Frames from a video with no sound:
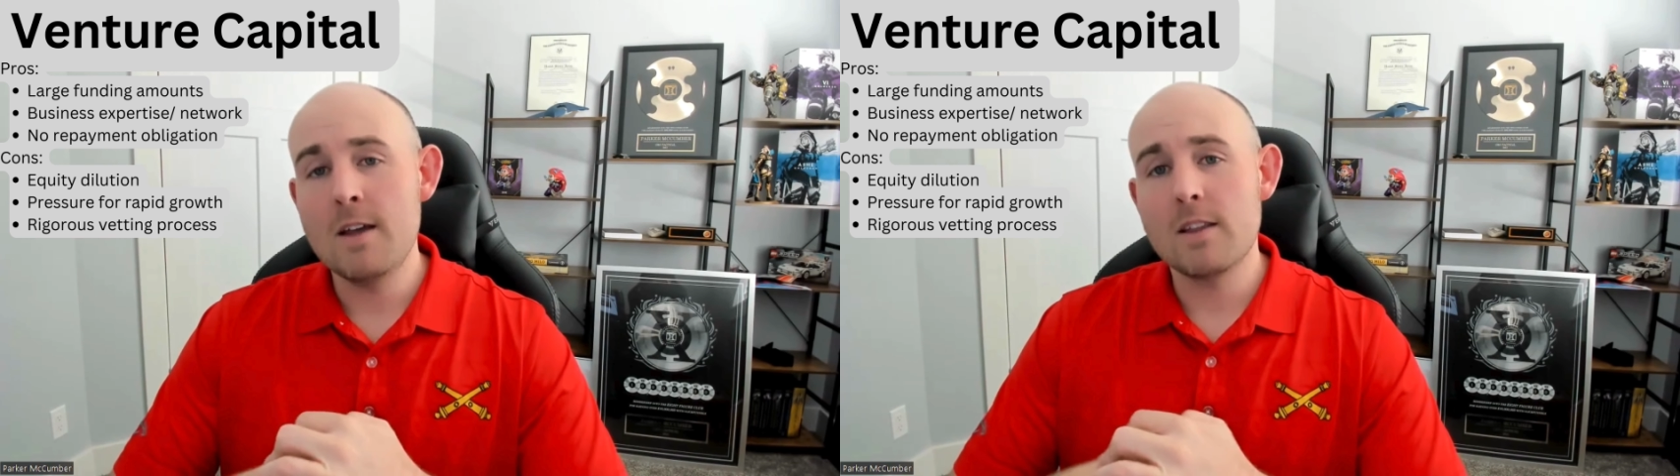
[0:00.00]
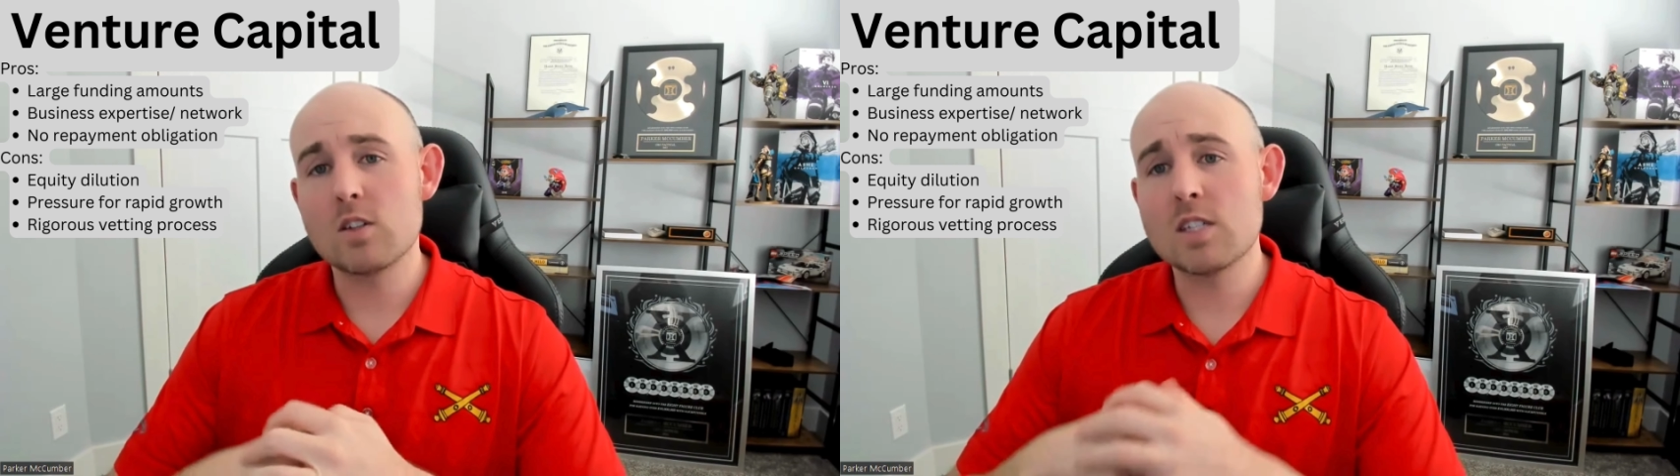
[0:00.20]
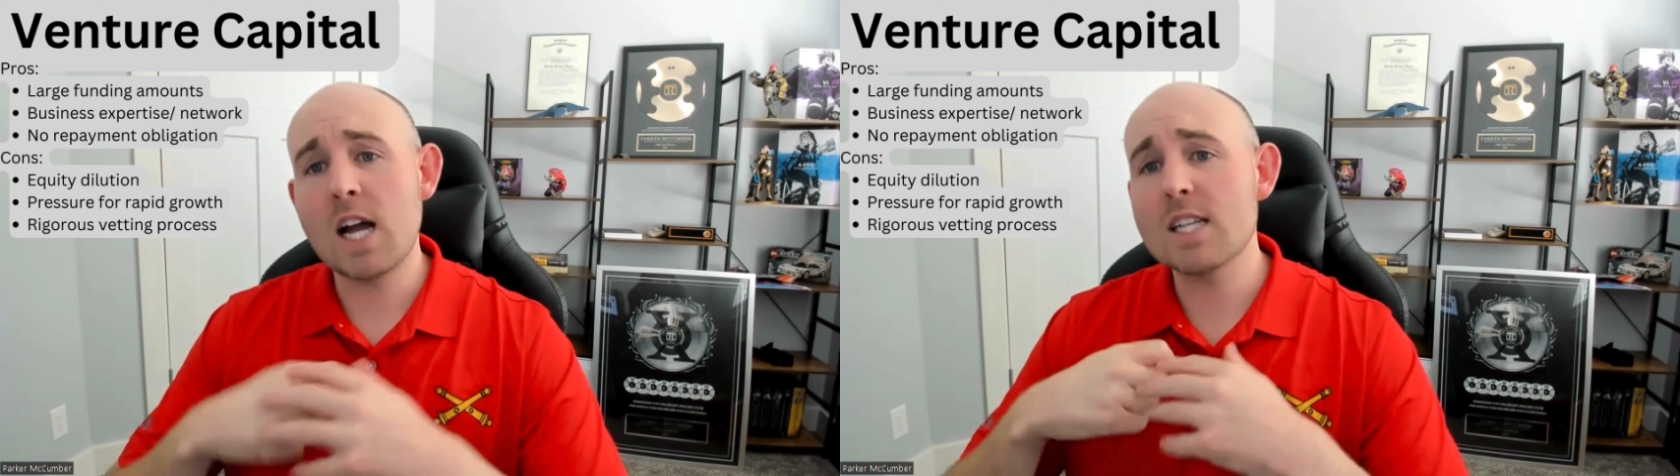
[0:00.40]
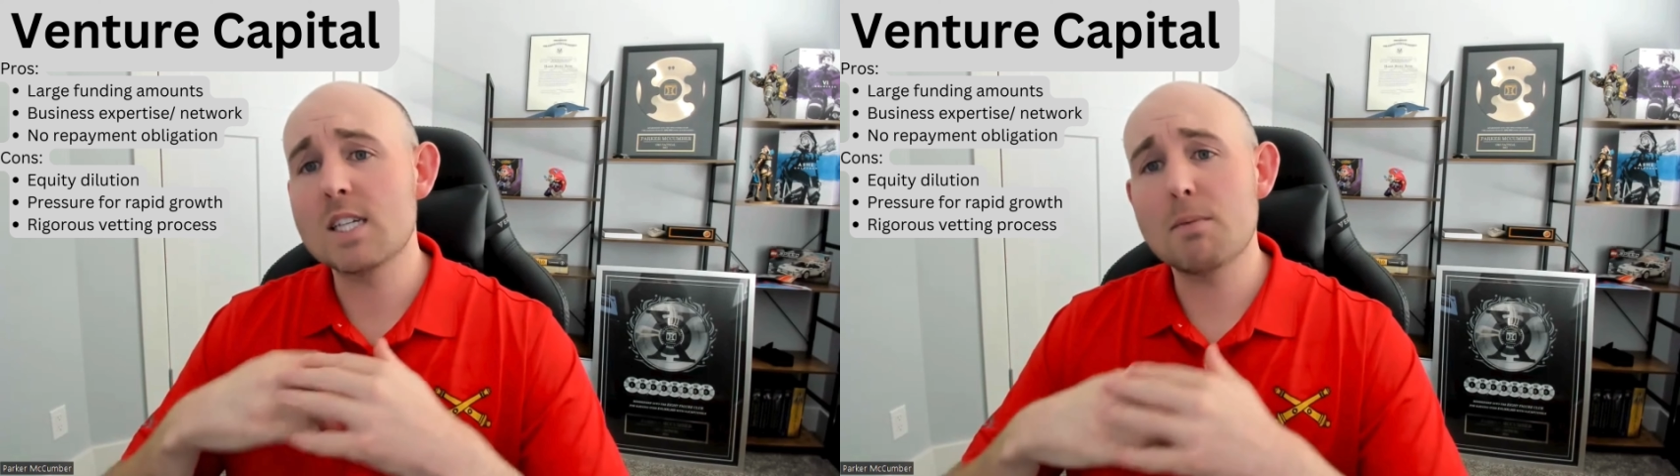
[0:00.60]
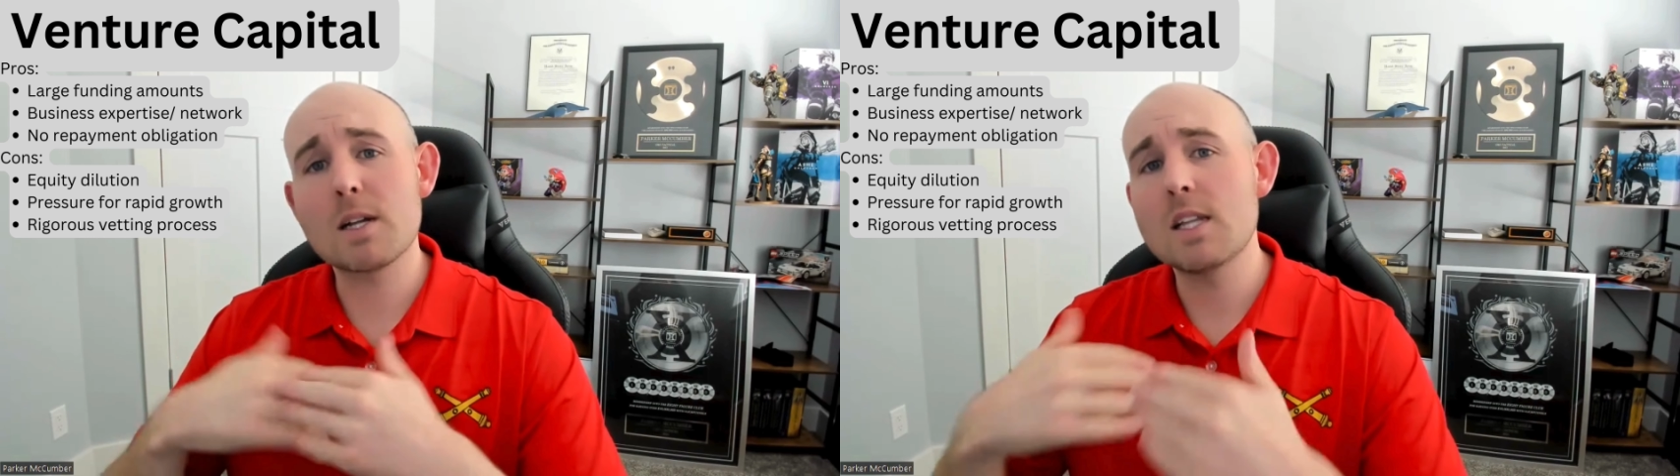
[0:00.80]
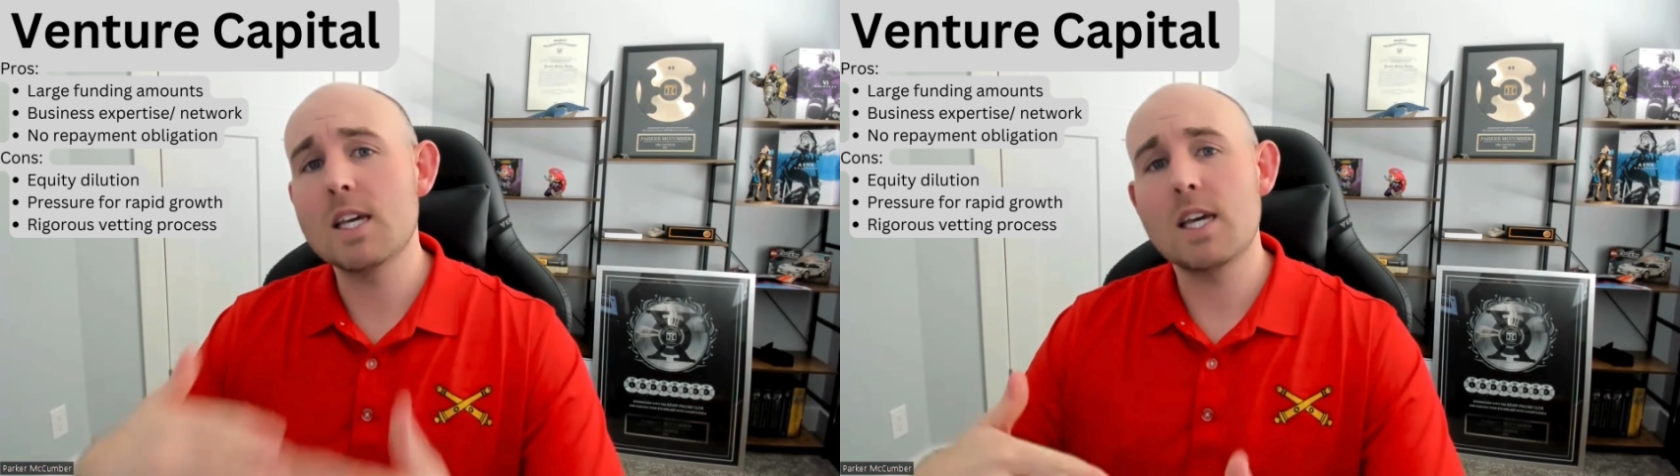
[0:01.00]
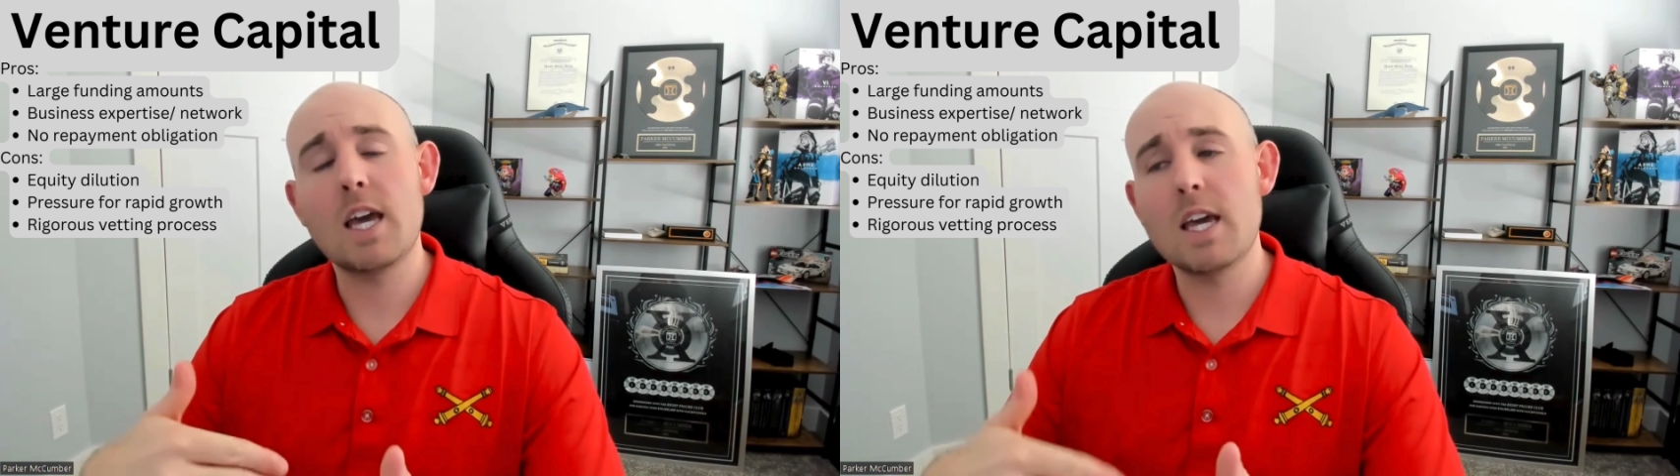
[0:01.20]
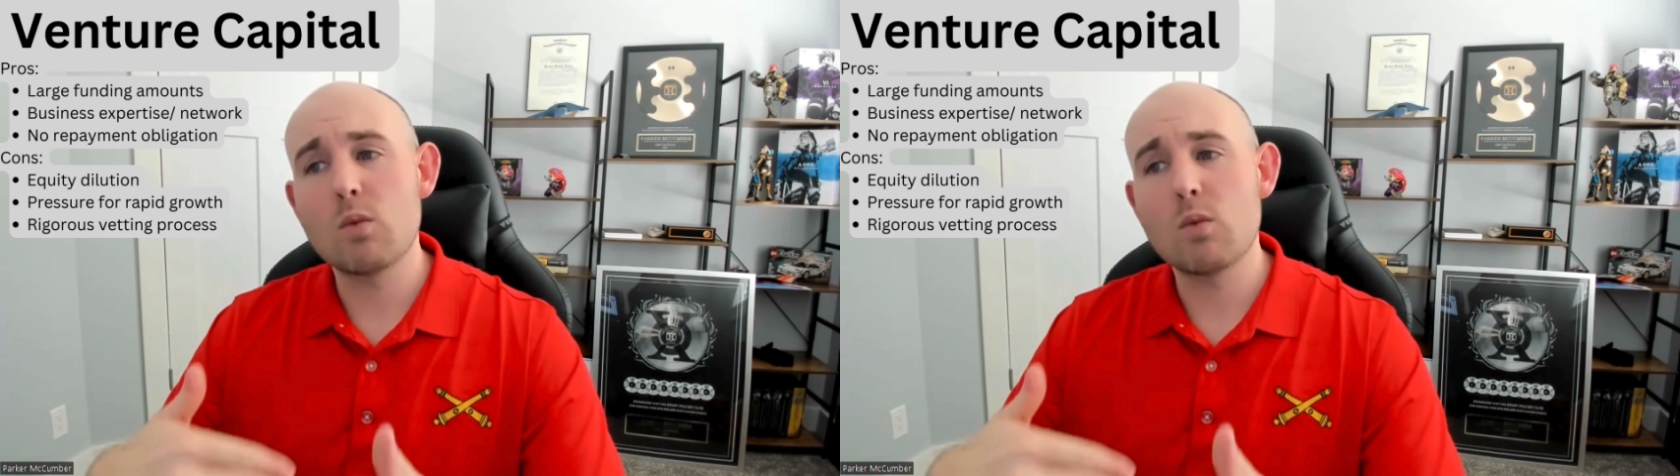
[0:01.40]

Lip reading: There's not typically a